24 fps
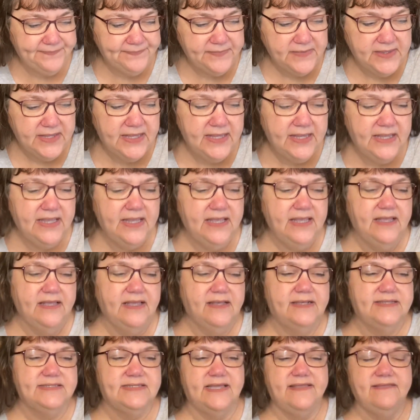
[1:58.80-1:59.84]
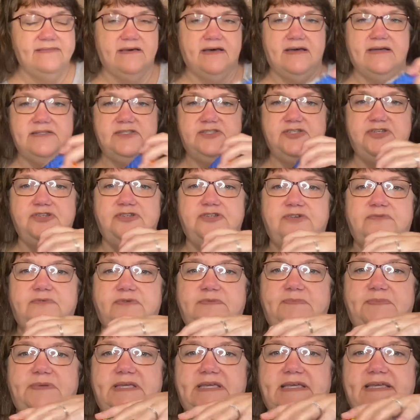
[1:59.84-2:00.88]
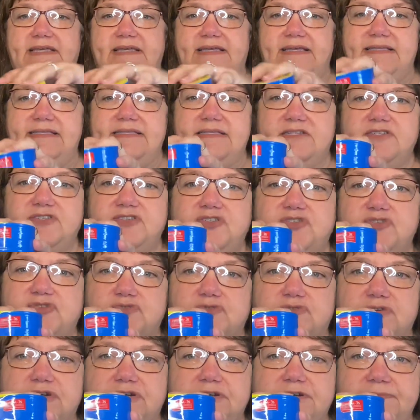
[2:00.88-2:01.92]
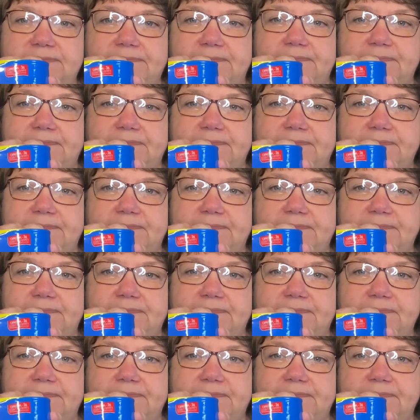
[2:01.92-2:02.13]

because I thought tuna would be easy to store.